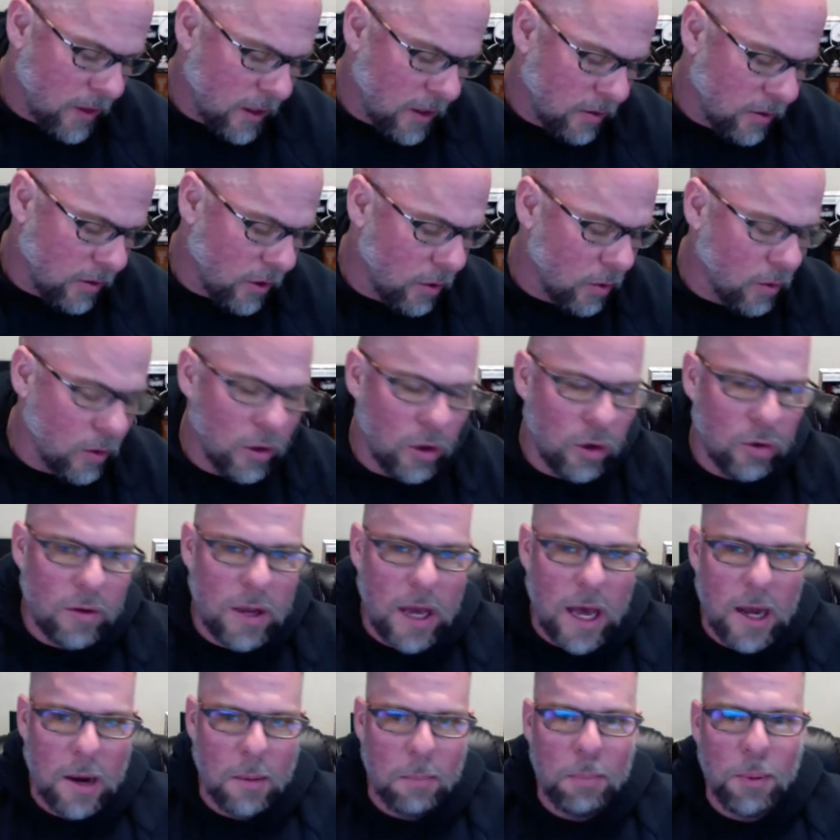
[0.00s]
So you
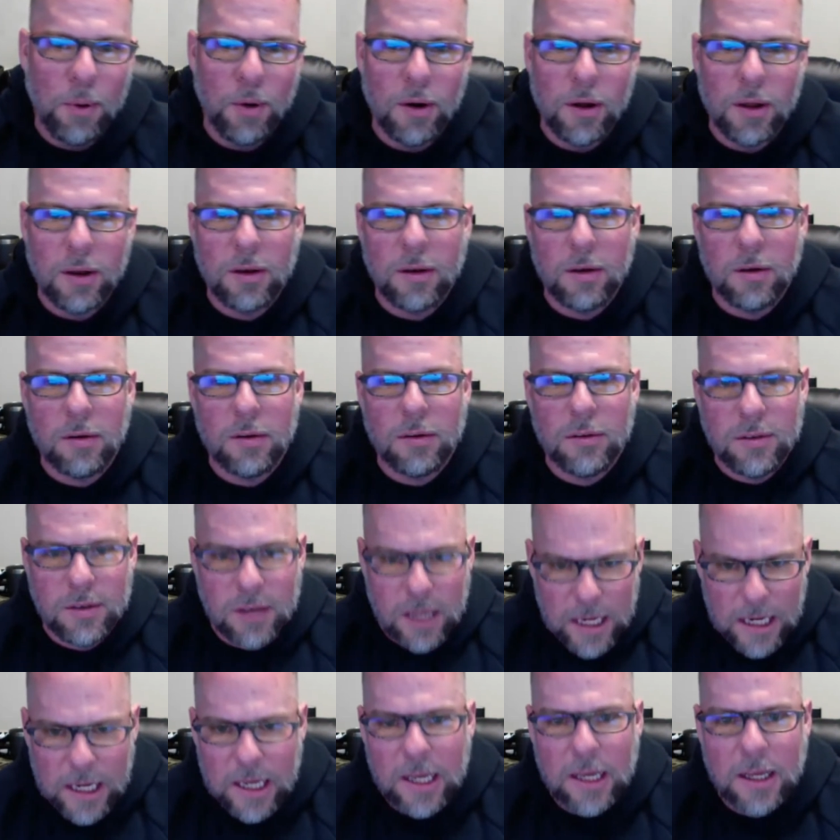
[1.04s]
got to put
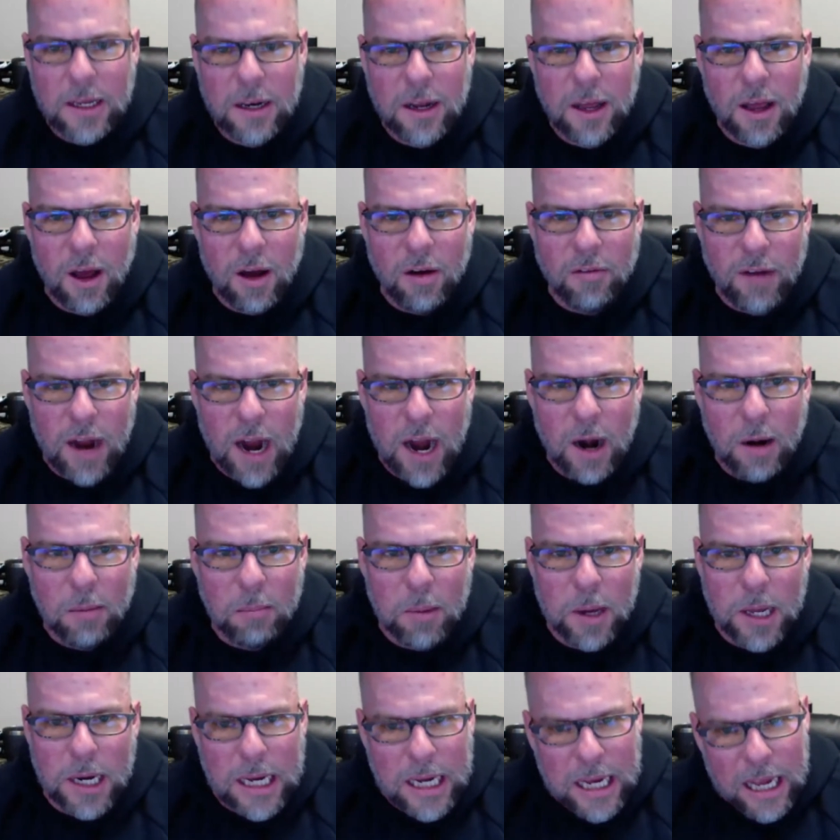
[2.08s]
10 of our
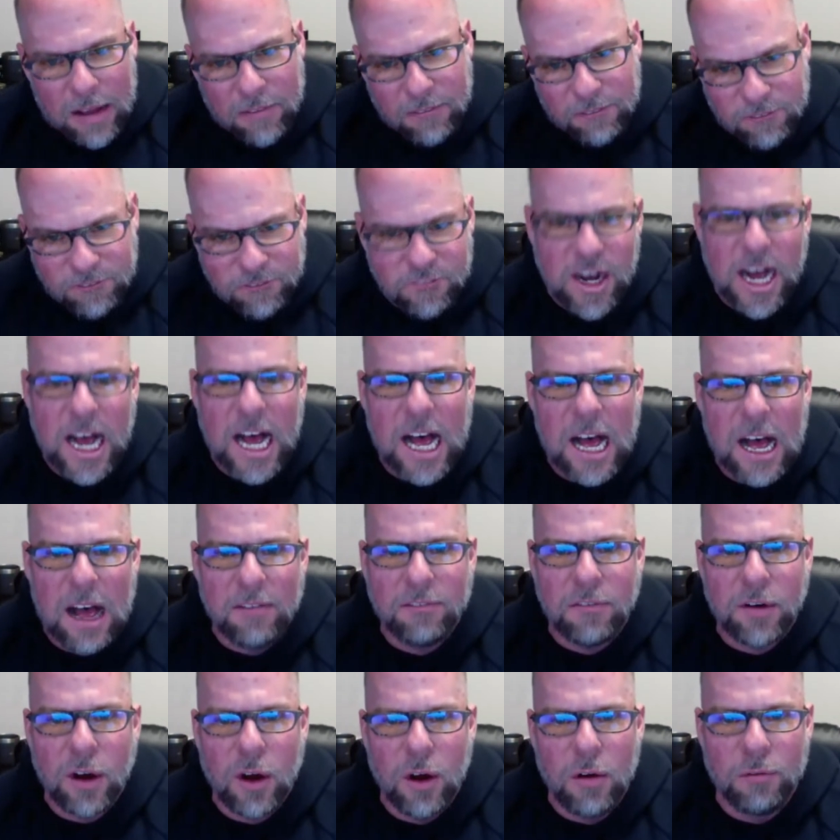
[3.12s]
money and
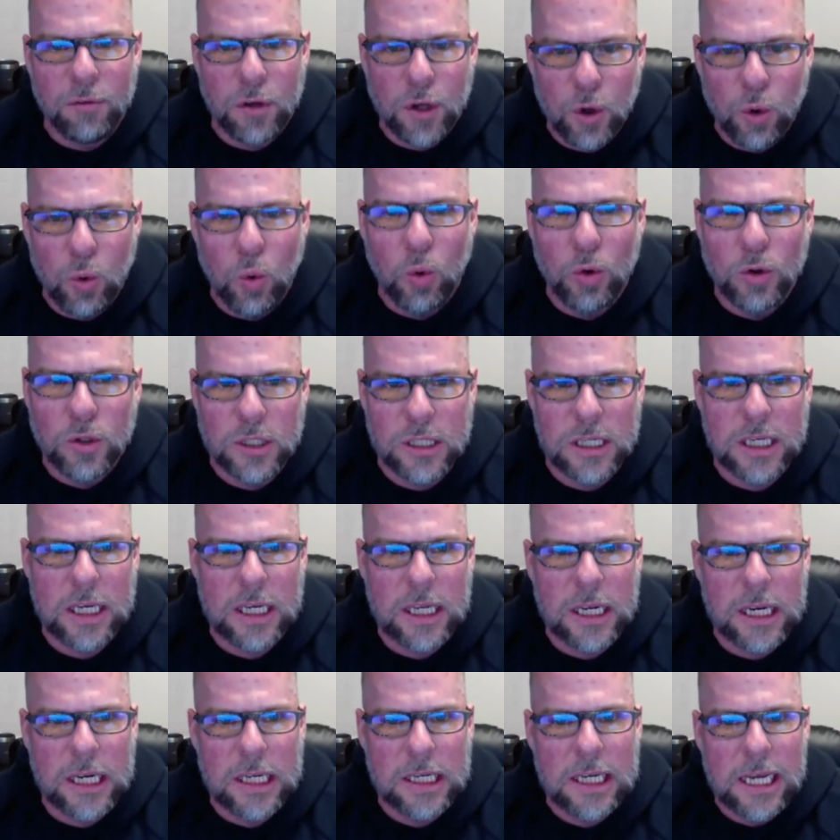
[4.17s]
5 of yours
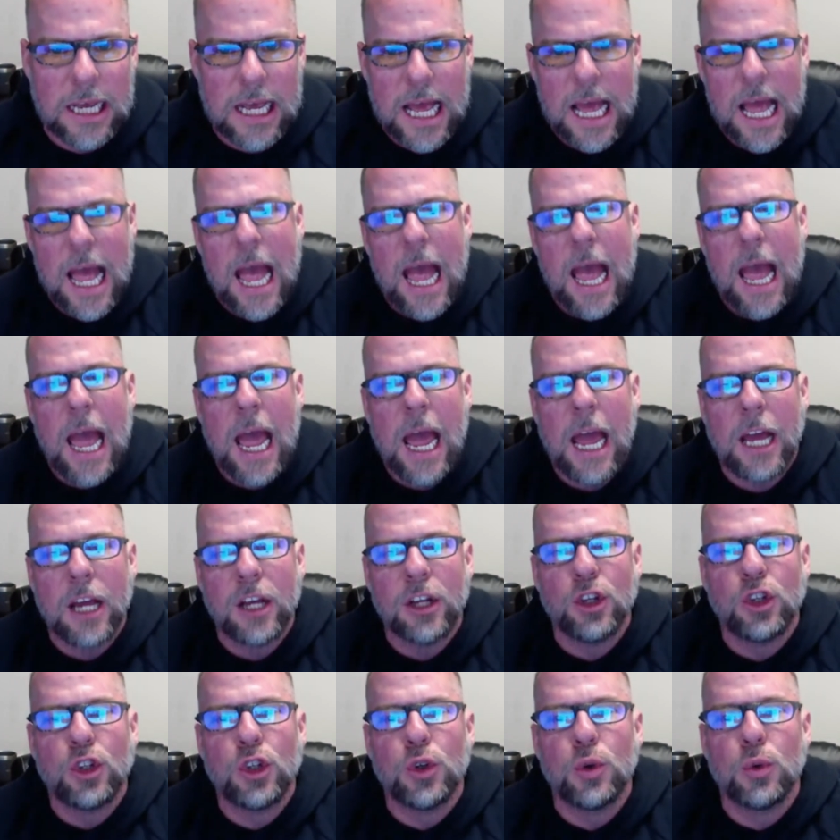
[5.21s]
in it
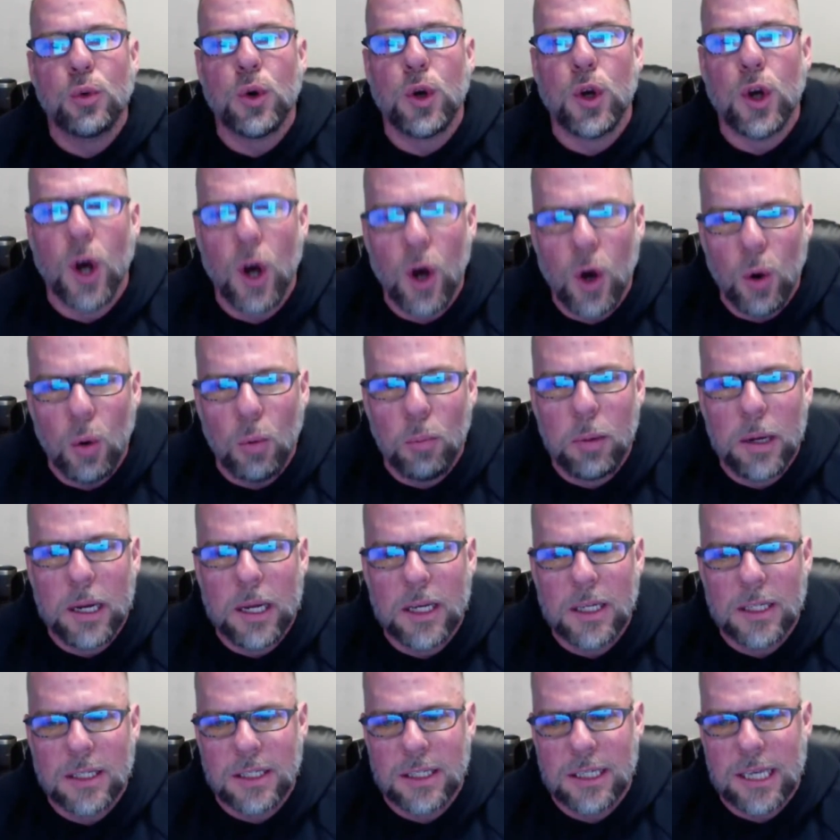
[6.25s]
as you go,
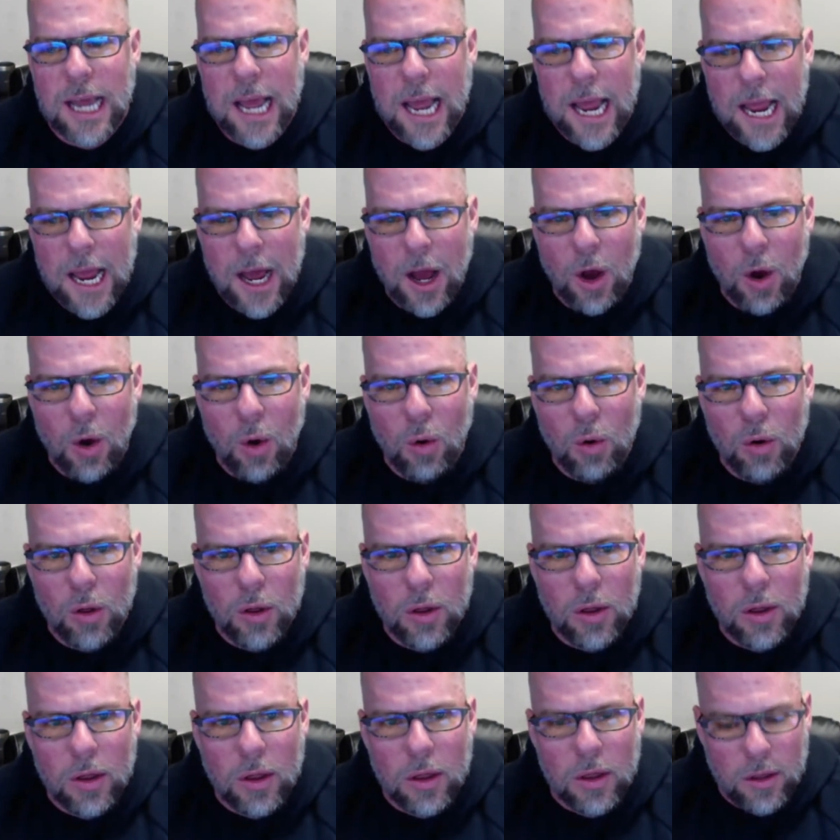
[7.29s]
because now
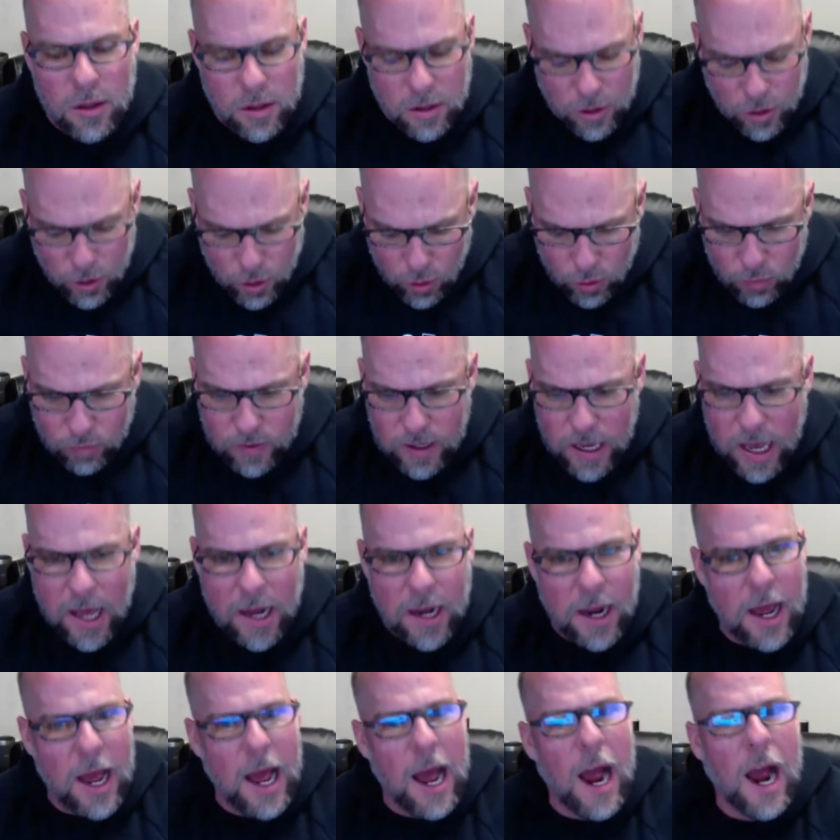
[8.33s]
you've
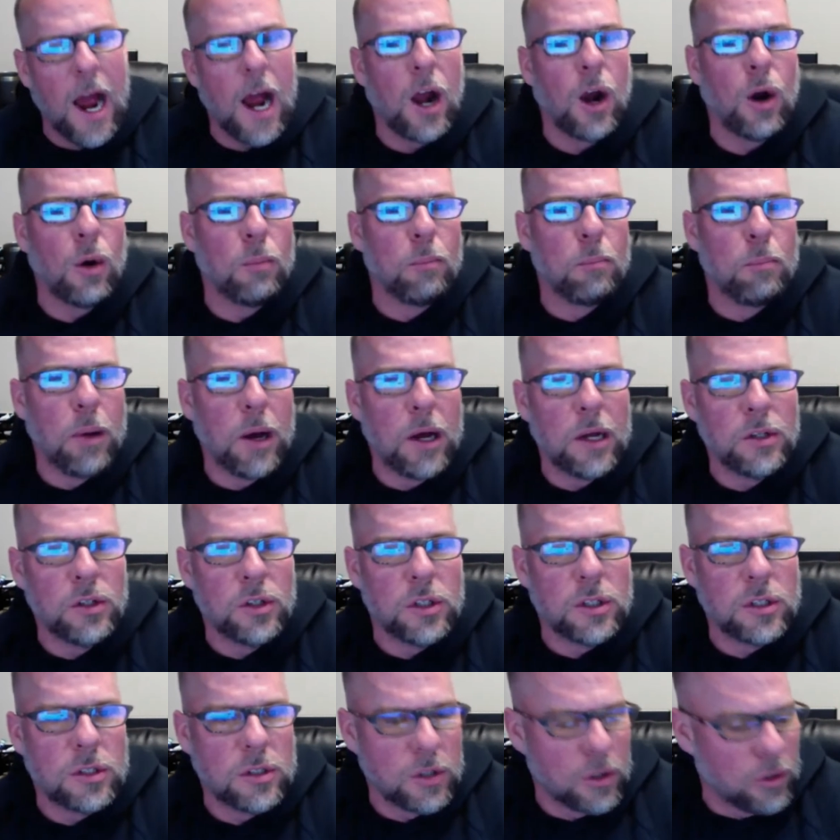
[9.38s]
got a higher
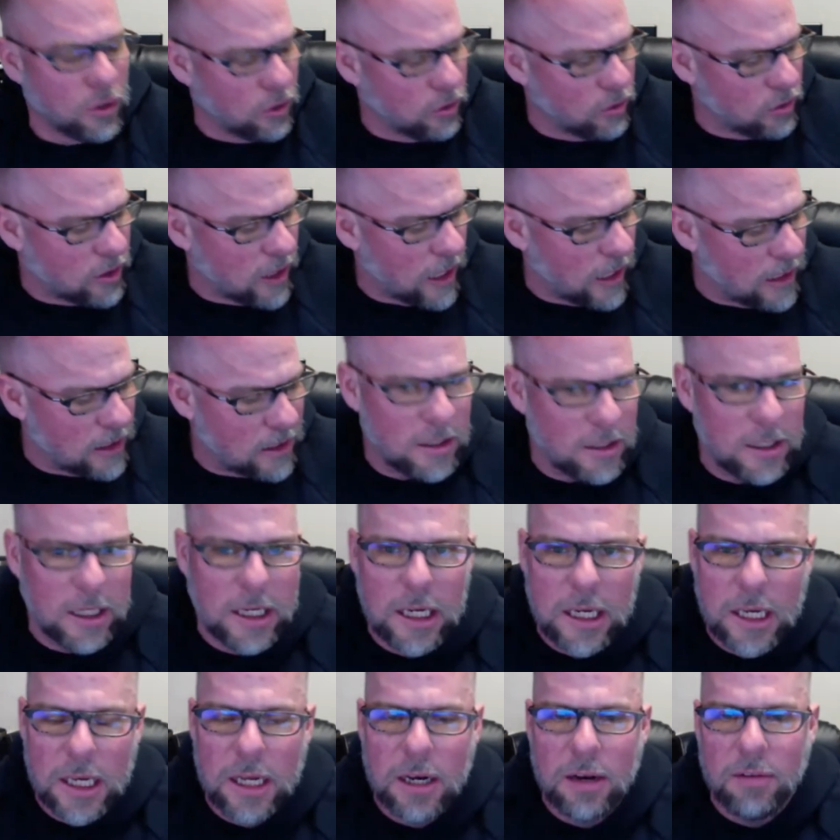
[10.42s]
budget. So you take
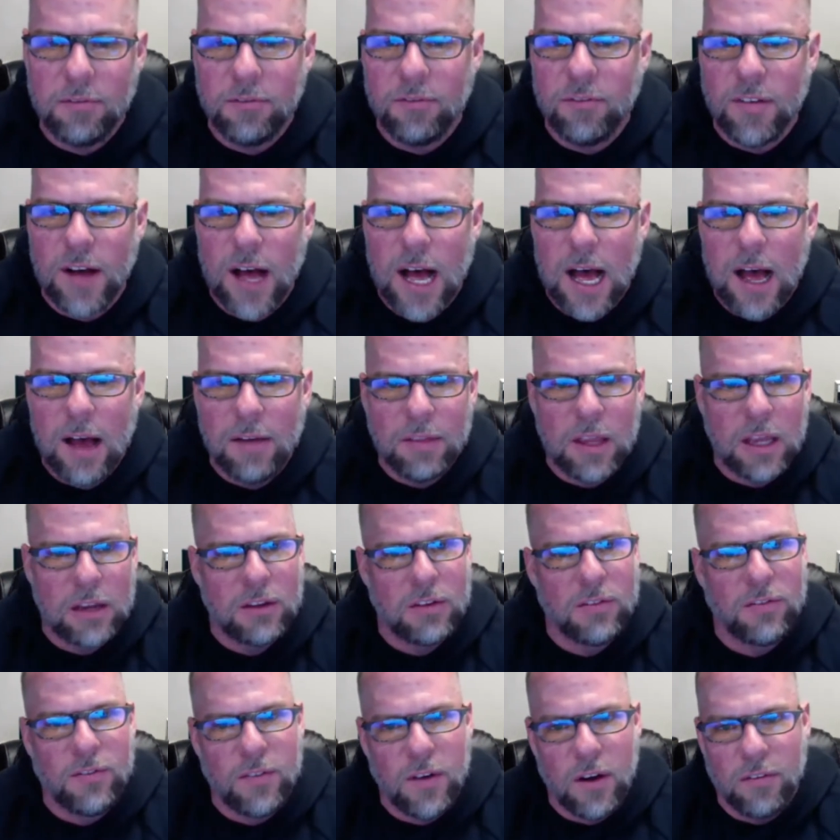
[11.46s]
10 and 5,
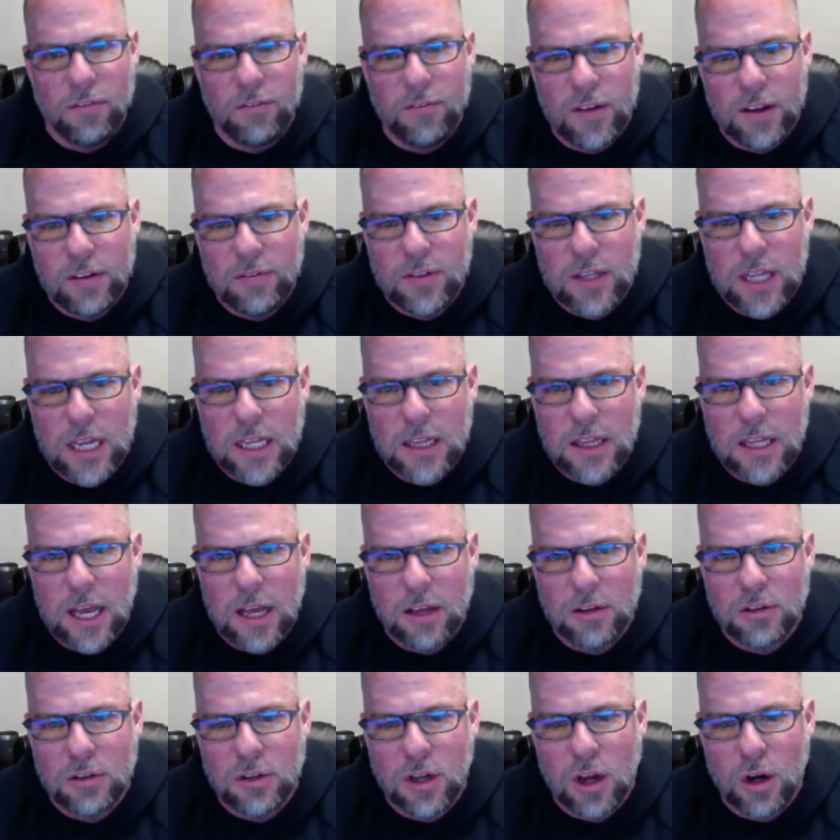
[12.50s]
that's a
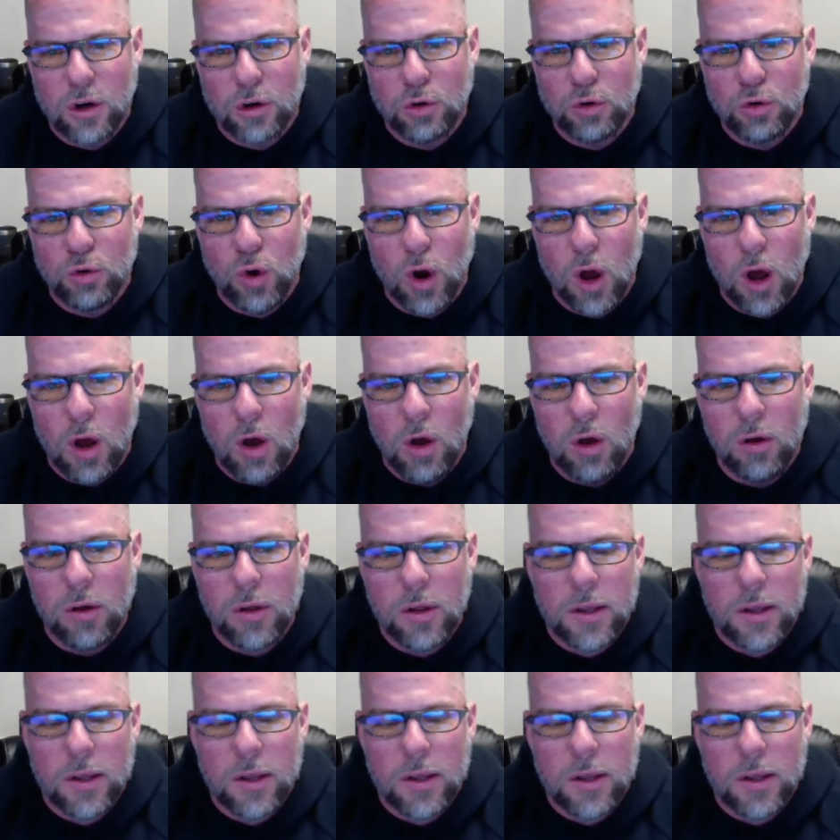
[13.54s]
$15,000 draw.